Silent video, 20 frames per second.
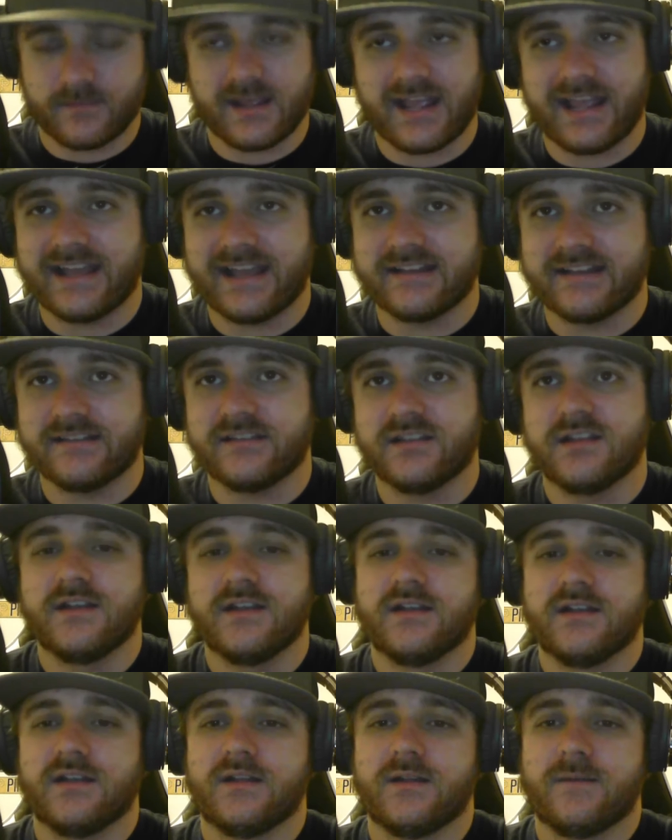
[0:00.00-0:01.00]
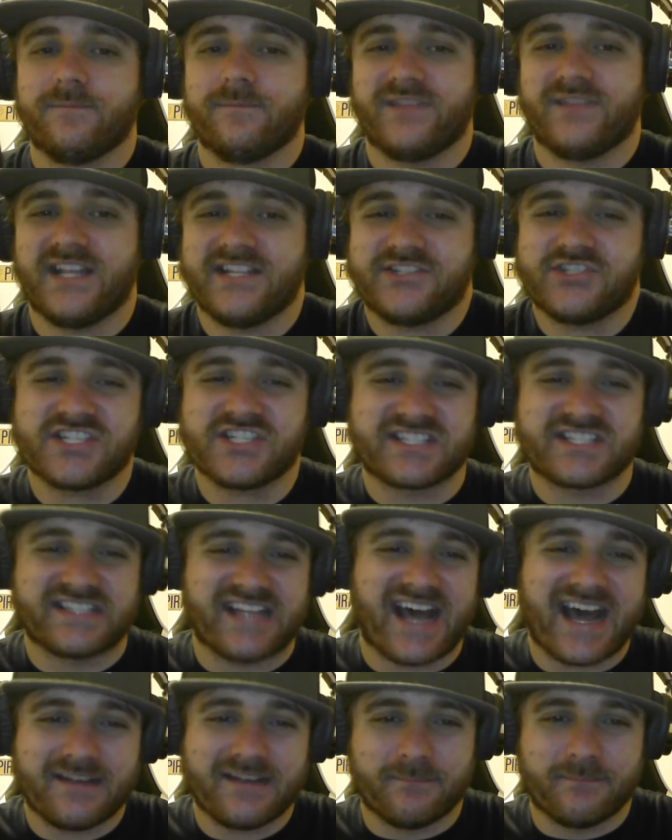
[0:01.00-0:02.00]
and it's just
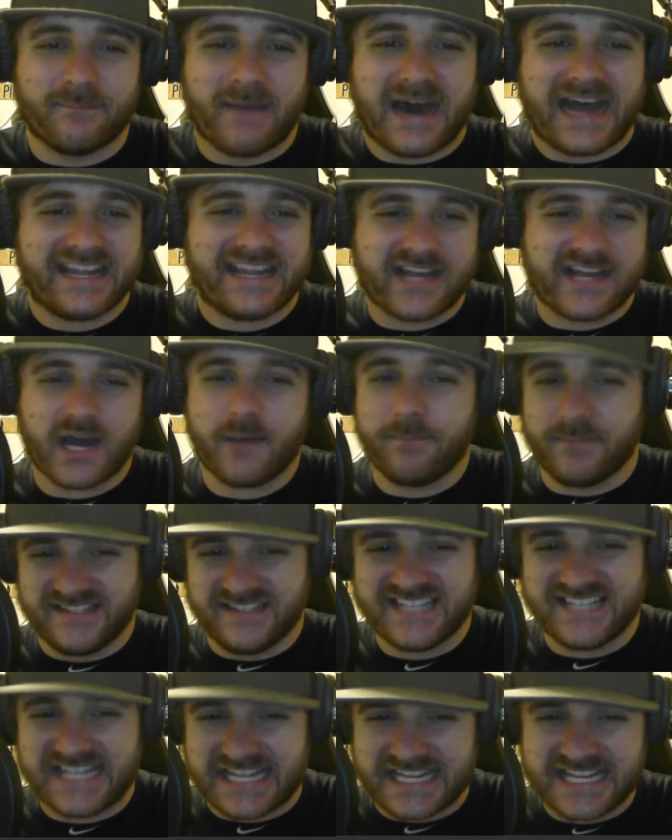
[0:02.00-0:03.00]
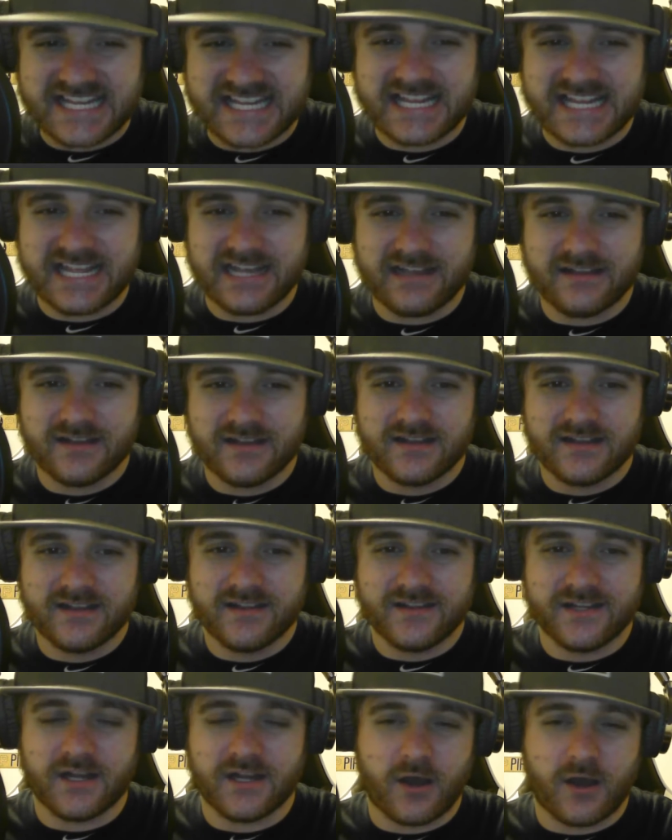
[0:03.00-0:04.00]
not my cup of tea.
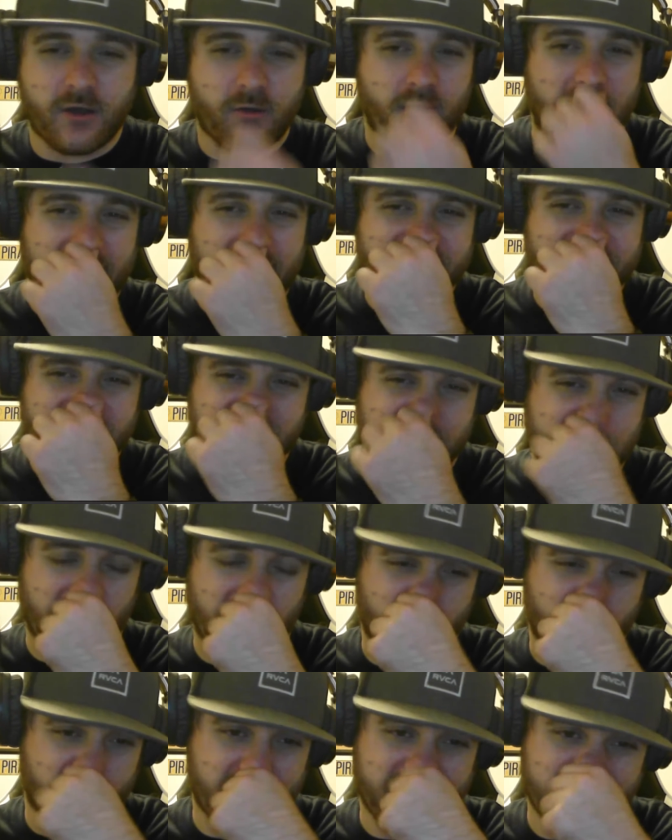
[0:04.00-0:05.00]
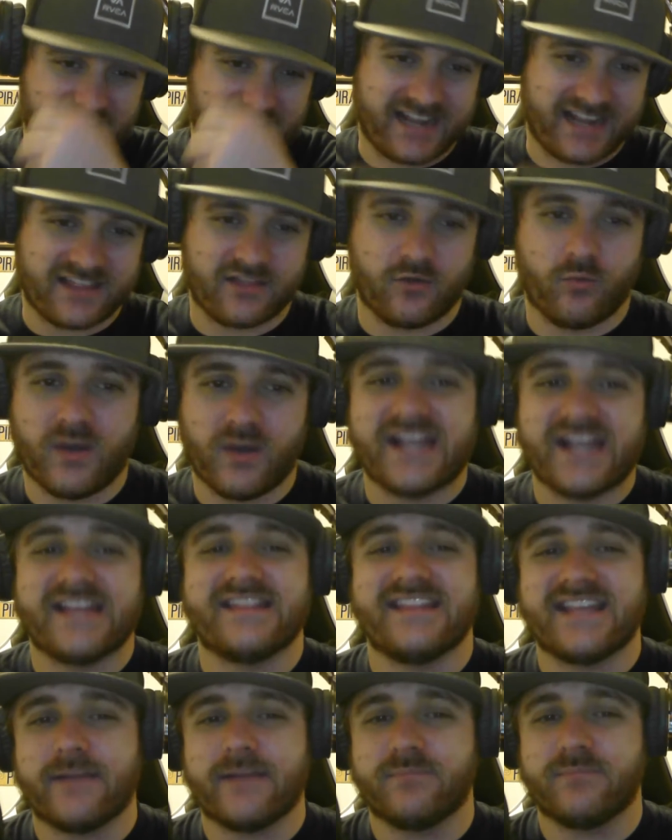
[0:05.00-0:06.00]
I just don't really like the way
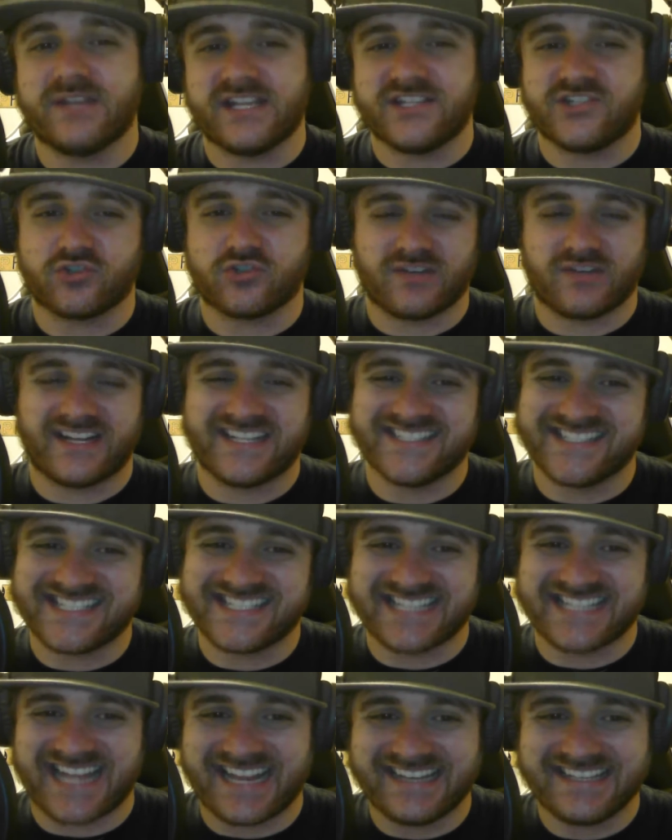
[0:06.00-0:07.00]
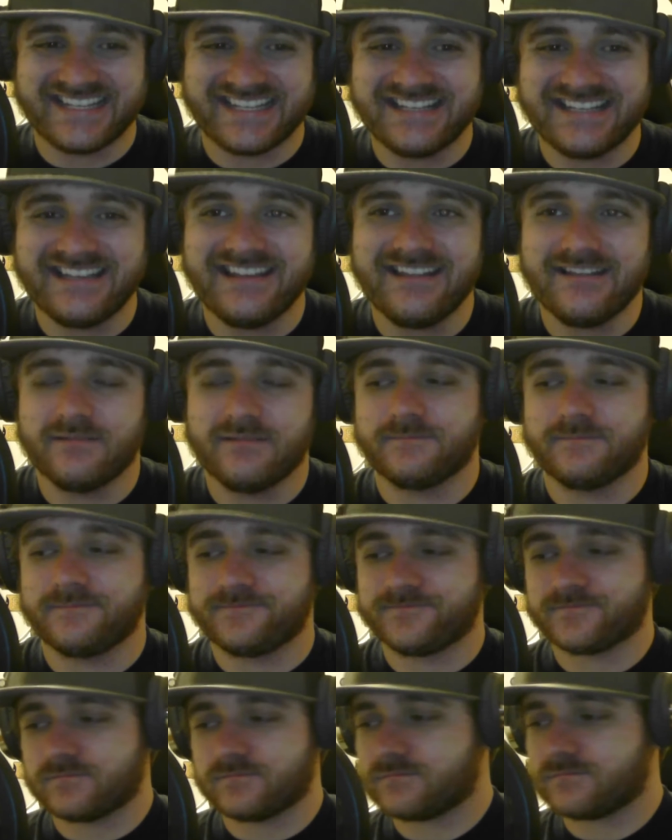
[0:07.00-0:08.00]
the NBA's transcended.
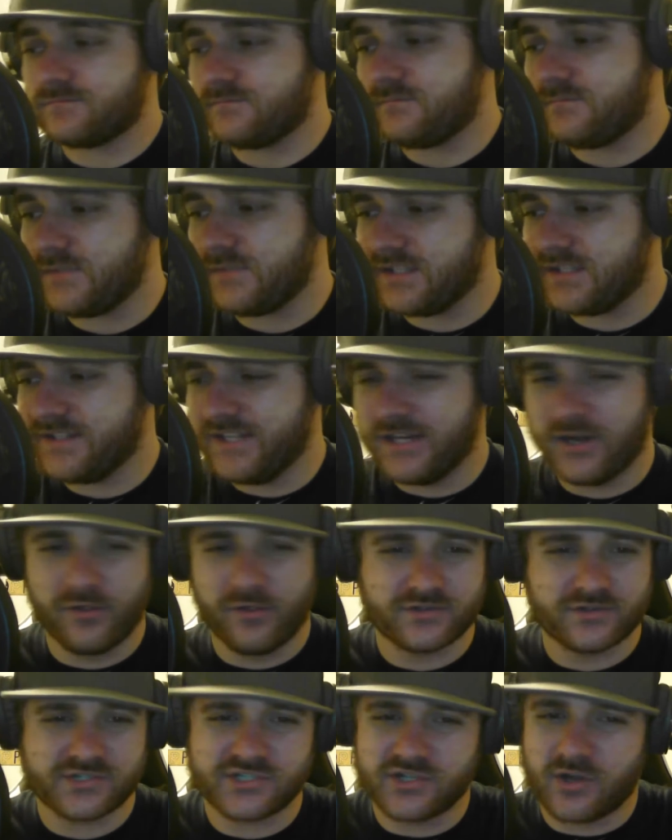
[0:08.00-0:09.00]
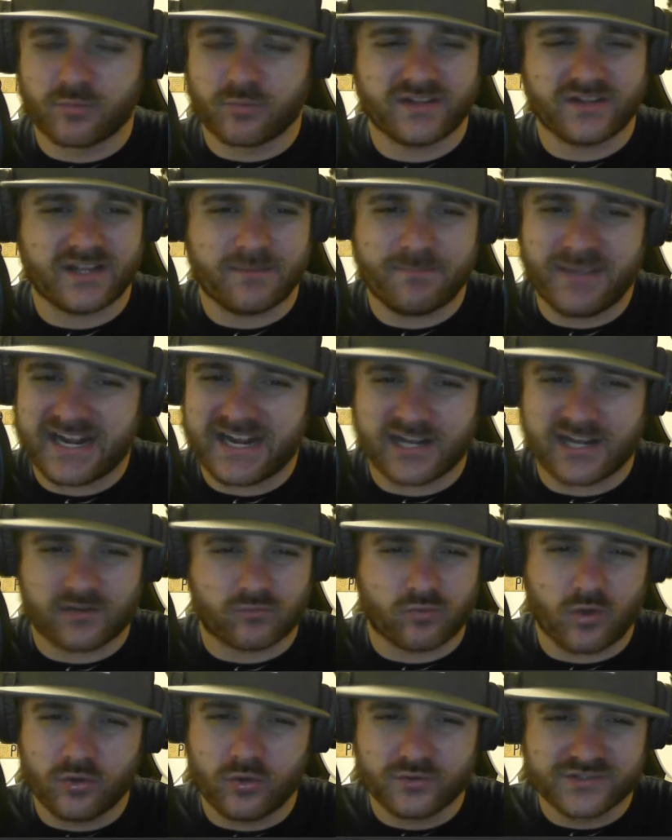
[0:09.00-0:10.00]
There's no really pick and
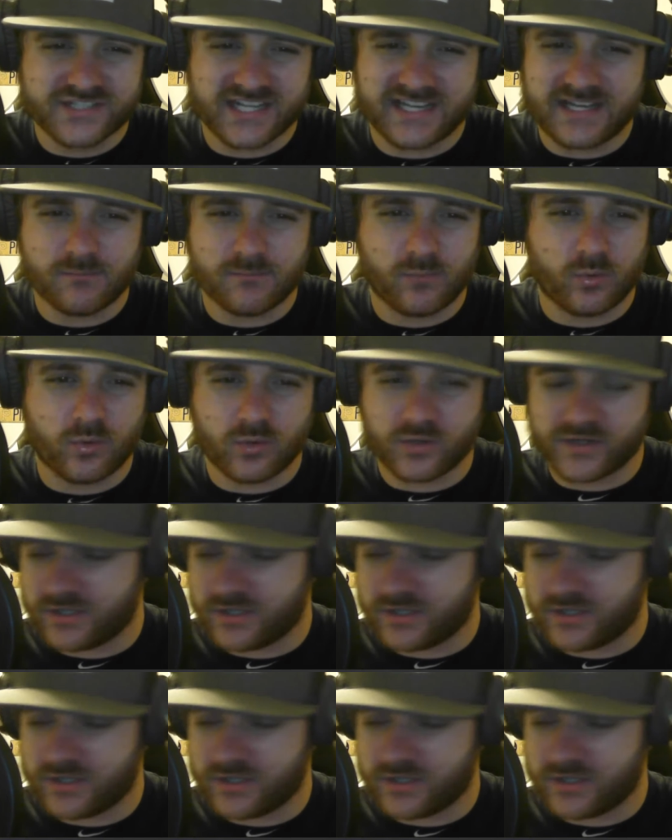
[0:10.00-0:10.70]
rolls anymore. You